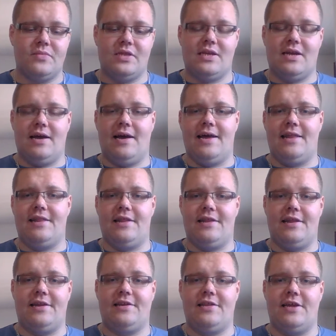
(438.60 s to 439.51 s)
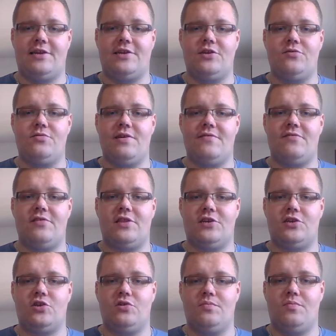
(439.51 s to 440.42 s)
And then they do give you the
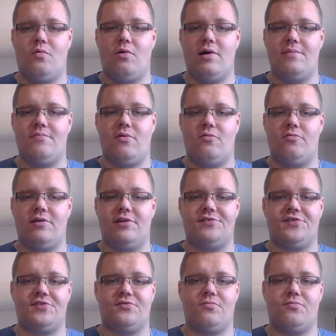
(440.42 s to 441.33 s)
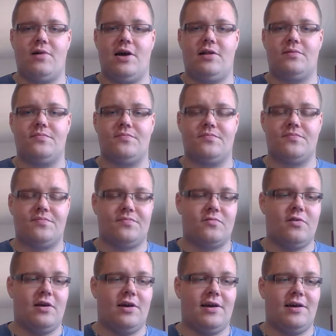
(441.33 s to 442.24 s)
2-point bonus as well,
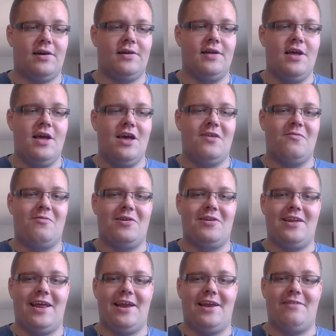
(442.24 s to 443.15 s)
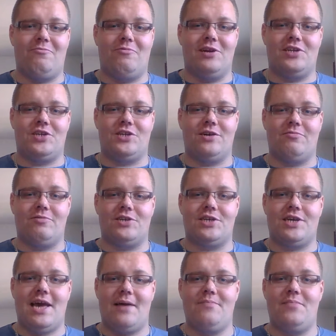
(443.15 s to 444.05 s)

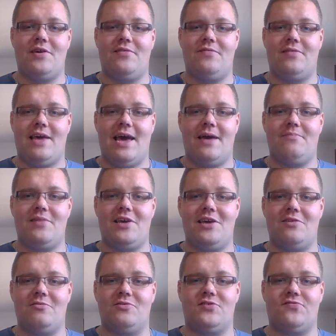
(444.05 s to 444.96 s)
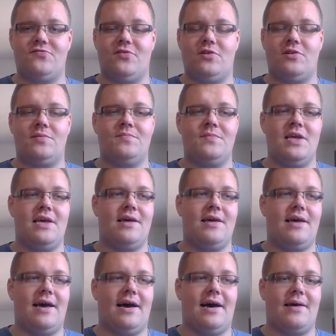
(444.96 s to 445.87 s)
which can be useful.
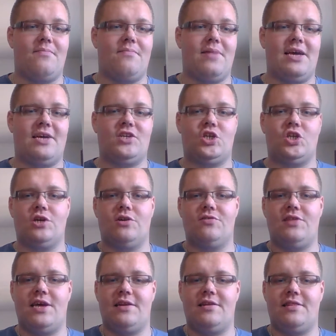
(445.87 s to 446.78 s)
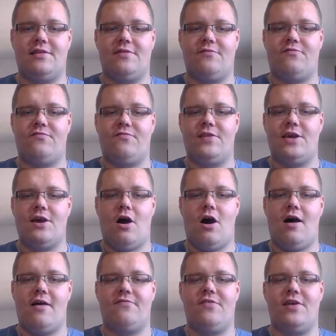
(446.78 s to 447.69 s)
It makes sure that the
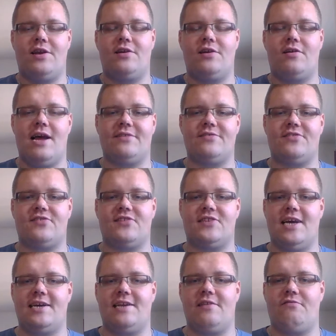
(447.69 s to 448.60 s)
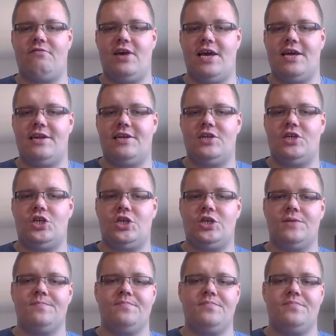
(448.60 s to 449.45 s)
offender has a slight advantage.